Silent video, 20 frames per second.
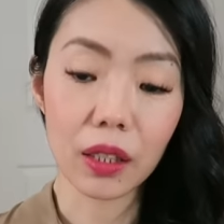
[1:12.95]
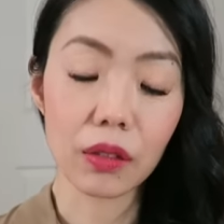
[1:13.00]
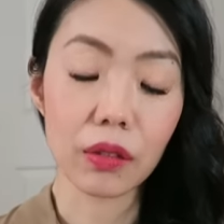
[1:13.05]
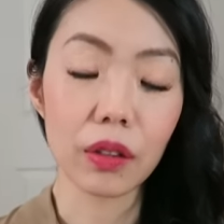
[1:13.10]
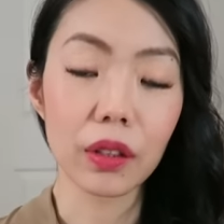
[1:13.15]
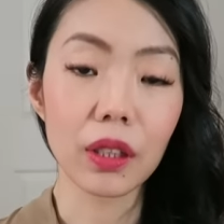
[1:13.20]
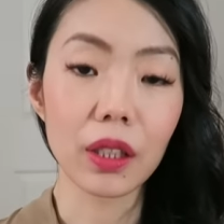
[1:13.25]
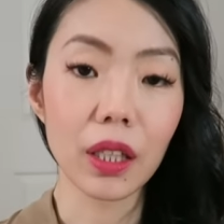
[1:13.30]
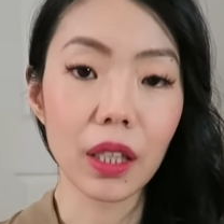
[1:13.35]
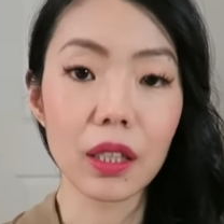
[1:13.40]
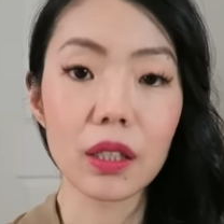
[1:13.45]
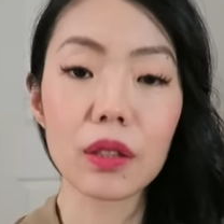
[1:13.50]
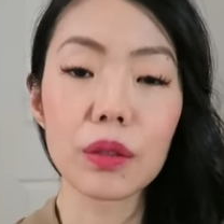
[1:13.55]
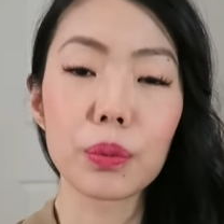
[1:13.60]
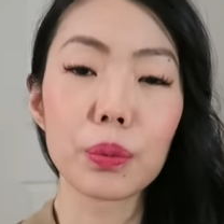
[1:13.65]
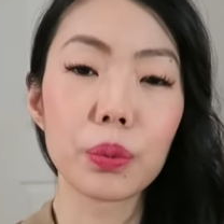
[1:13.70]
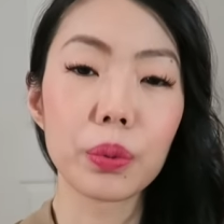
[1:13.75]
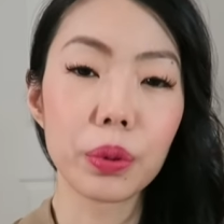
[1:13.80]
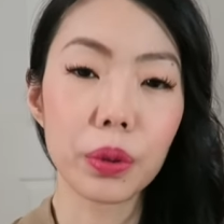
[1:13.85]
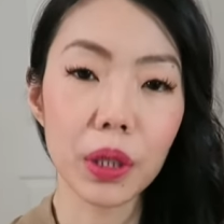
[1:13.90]
so it gets
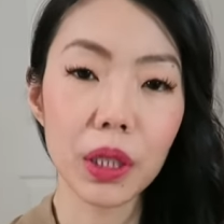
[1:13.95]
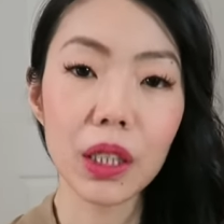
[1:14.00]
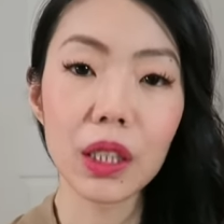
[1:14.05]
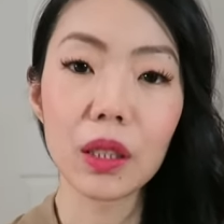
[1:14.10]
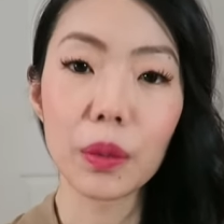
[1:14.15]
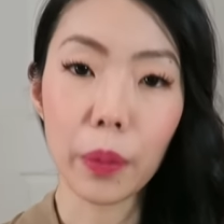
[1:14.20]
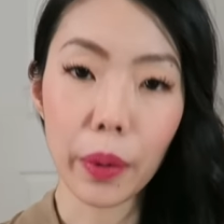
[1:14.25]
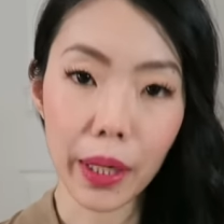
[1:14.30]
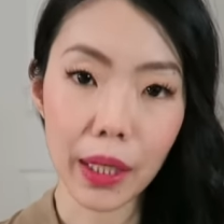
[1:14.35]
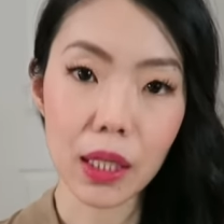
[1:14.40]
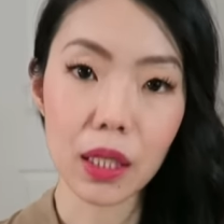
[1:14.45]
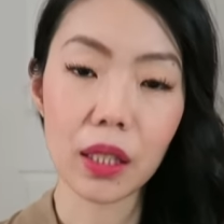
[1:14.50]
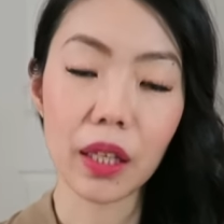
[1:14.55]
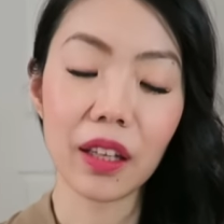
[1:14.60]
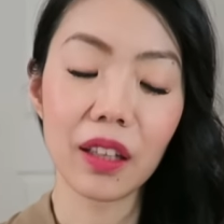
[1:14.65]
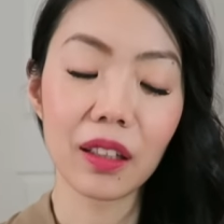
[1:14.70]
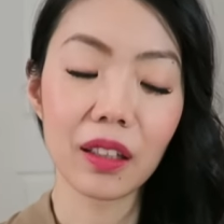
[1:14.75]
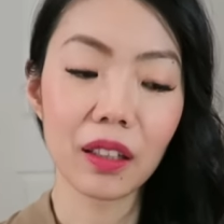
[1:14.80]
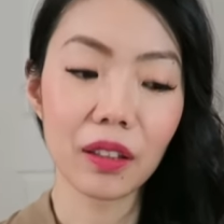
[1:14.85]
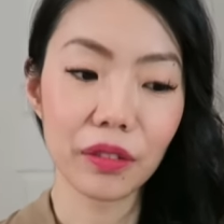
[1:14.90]
pretty
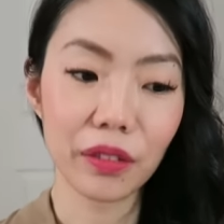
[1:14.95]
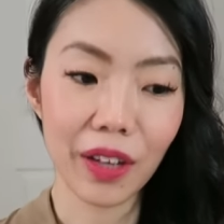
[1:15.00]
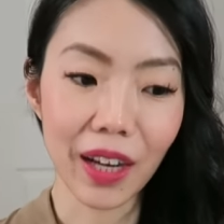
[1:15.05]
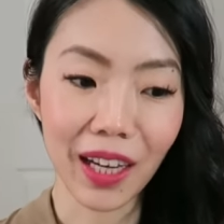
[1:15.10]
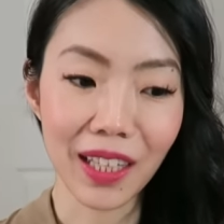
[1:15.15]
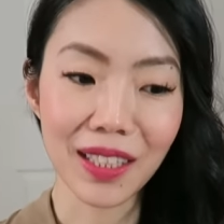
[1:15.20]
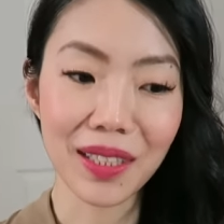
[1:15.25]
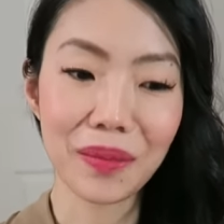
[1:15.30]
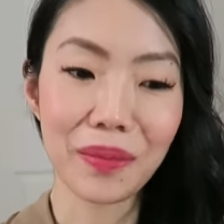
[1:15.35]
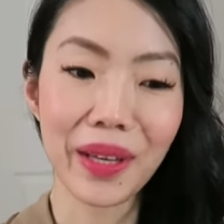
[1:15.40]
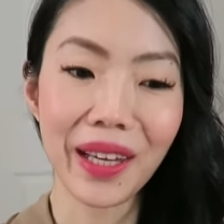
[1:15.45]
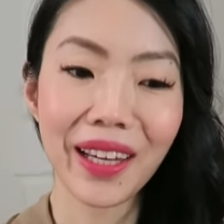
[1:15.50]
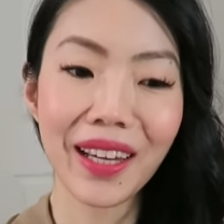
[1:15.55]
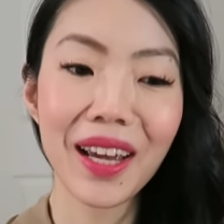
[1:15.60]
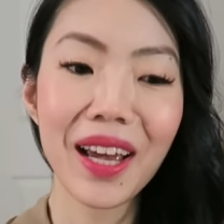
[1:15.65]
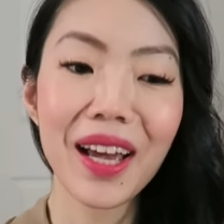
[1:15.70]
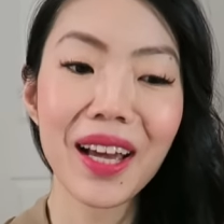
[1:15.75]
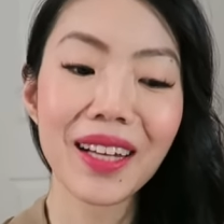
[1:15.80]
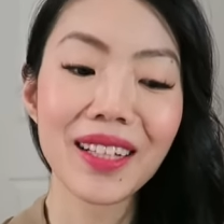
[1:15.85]
depressing if you ask me.